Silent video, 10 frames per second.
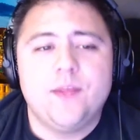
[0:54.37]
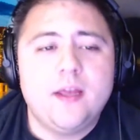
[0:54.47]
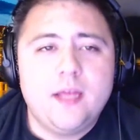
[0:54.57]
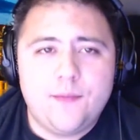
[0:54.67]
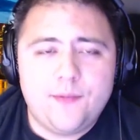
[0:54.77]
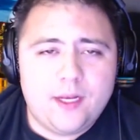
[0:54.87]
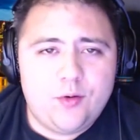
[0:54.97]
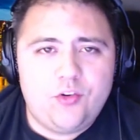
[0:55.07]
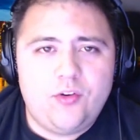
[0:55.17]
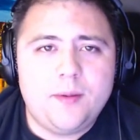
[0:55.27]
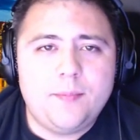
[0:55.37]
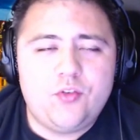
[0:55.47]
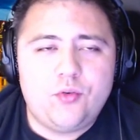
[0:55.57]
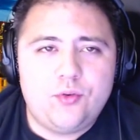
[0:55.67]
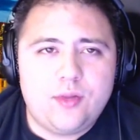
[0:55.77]
If you like what you're hearing, be
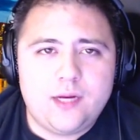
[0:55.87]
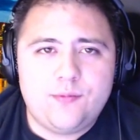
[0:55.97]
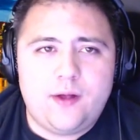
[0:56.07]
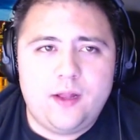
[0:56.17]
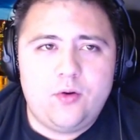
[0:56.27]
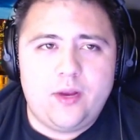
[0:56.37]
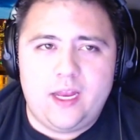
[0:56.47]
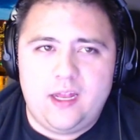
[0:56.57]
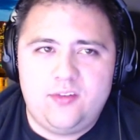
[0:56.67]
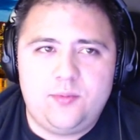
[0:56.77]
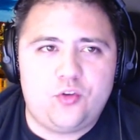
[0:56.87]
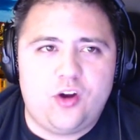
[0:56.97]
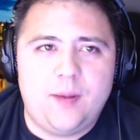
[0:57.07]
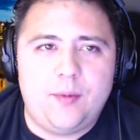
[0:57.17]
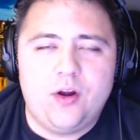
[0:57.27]
sure to like, follow, and
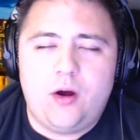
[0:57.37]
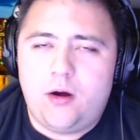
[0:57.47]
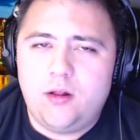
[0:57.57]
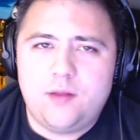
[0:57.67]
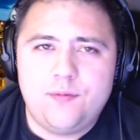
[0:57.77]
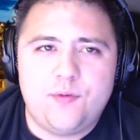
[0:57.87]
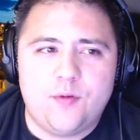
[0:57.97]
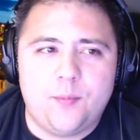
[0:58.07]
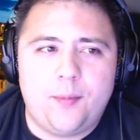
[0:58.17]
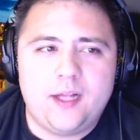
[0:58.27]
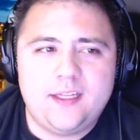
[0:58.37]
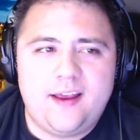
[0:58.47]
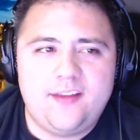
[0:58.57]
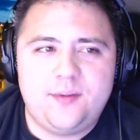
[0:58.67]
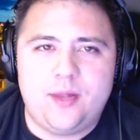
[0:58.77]
subscribe on all of your favorite
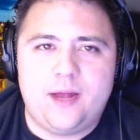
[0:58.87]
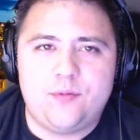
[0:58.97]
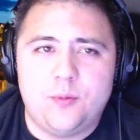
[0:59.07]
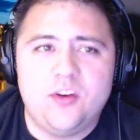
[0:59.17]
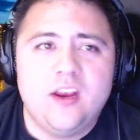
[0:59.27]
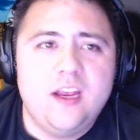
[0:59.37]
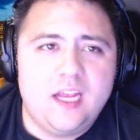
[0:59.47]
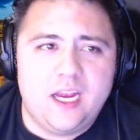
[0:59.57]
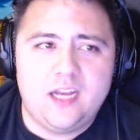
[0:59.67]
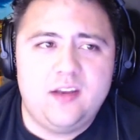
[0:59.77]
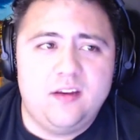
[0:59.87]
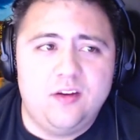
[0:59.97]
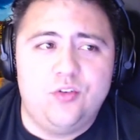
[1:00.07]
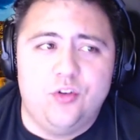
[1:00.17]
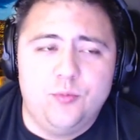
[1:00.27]
podcasting platforms and
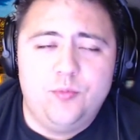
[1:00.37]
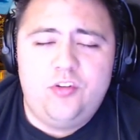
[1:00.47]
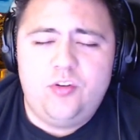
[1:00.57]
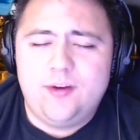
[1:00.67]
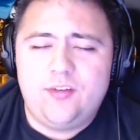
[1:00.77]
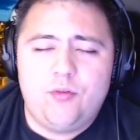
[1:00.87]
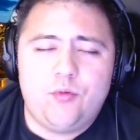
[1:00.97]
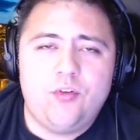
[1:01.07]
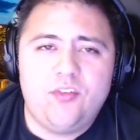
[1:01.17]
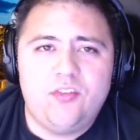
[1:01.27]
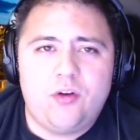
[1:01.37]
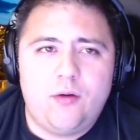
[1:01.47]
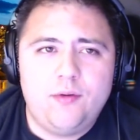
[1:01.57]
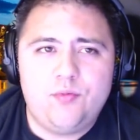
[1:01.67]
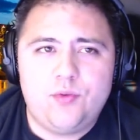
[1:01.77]
YouTube. Doing so, of course, is
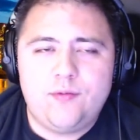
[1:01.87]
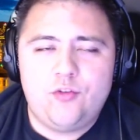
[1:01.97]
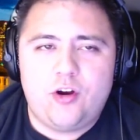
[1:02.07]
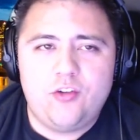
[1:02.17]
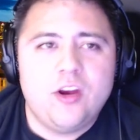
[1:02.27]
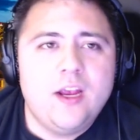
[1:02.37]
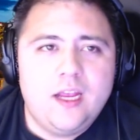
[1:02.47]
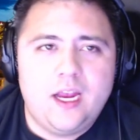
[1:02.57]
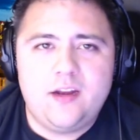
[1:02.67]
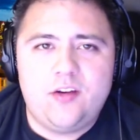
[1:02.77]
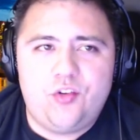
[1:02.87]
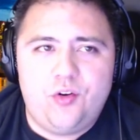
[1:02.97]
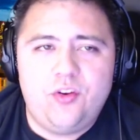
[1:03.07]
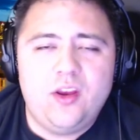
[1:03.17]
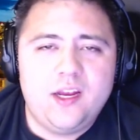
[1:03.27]
always free of charge and
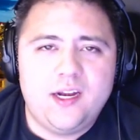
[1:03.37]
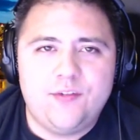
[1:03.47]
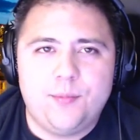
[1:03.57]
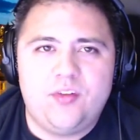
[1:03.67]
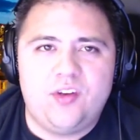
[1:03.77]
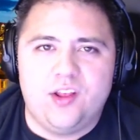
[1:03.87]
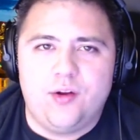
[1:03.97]
ensures you never miss another